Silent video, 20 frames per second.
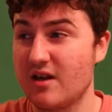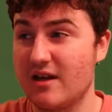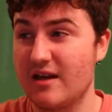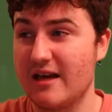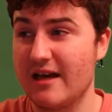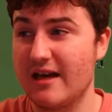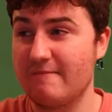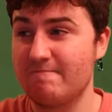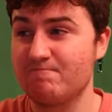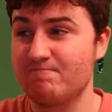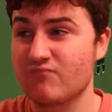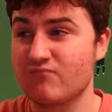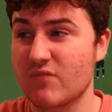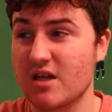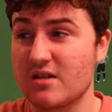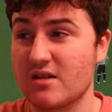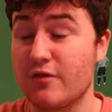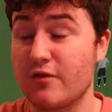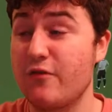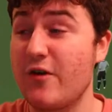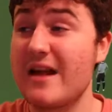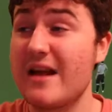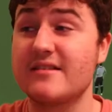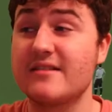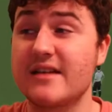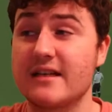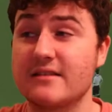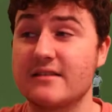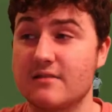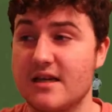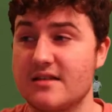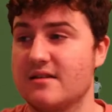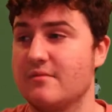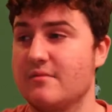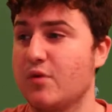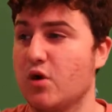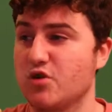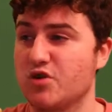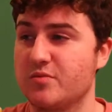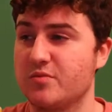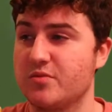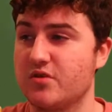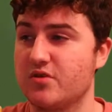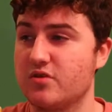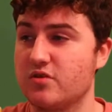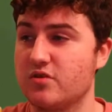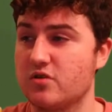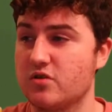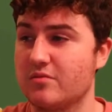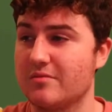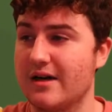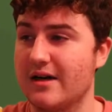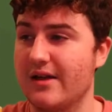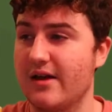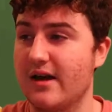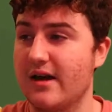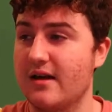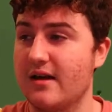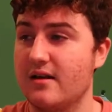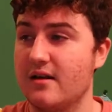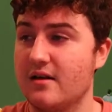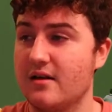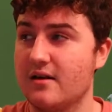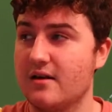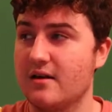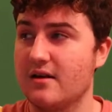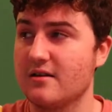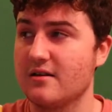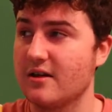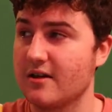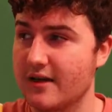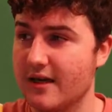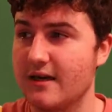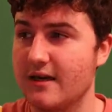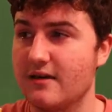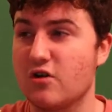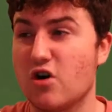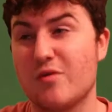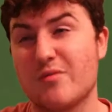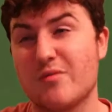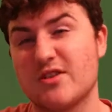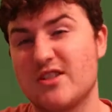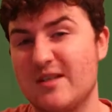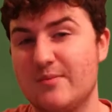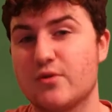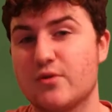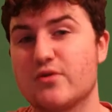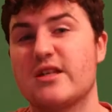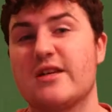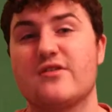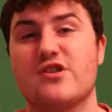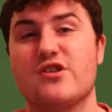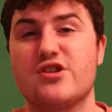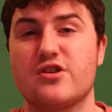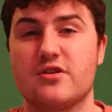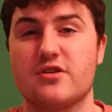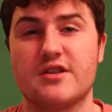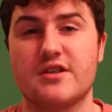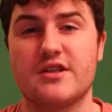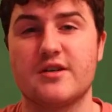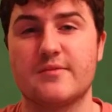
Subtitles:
Defending isn't possible, though, going by that. Unlucky. Or Montipo saying a shot at the near